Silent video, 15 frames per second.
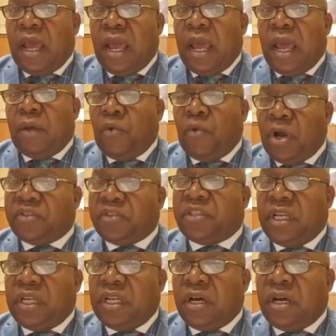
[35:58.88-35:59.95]
And what has
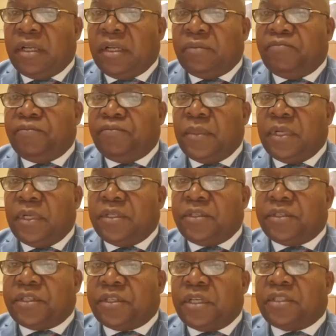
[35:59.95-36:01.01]
he done
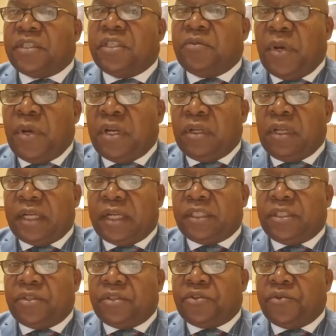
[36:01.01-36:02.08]
since he's been
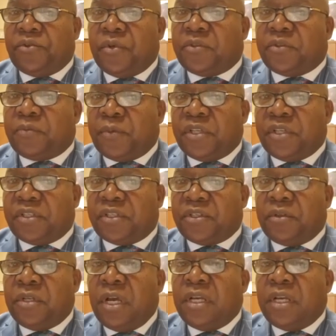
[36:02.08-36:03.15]
elected to his
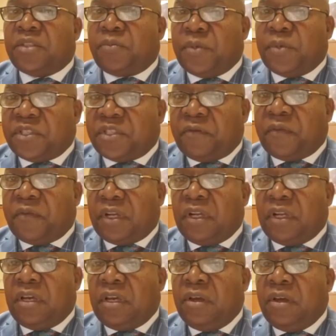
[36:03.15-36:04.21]
position
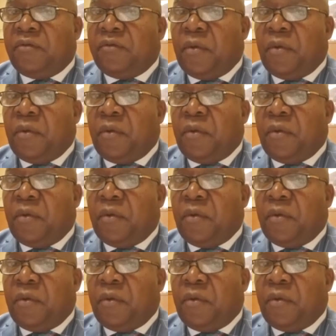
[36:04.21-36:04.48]
specifically for